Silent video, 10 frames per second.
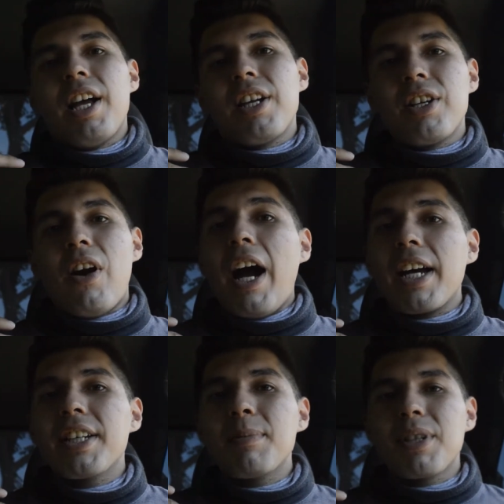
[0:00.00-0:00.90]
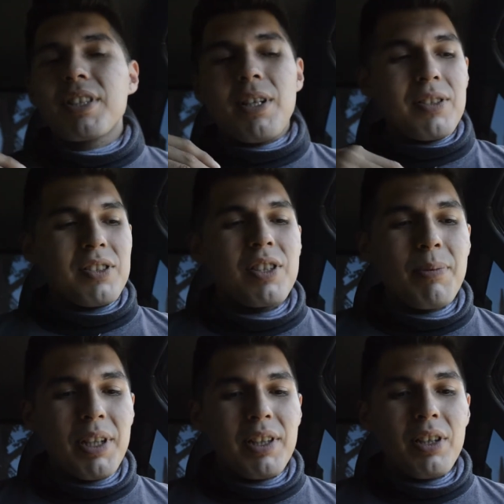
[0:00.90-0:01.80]
I did, because I was a little
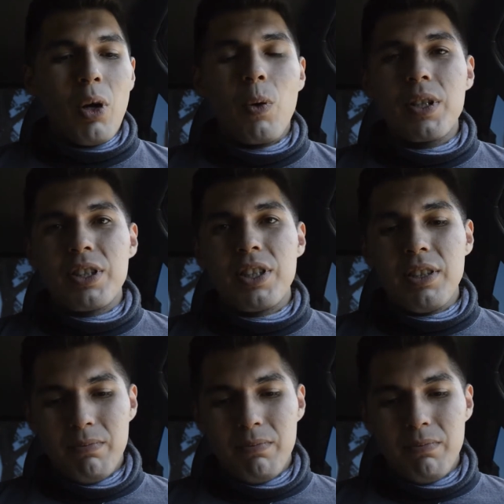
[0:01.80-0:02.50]
bit lower to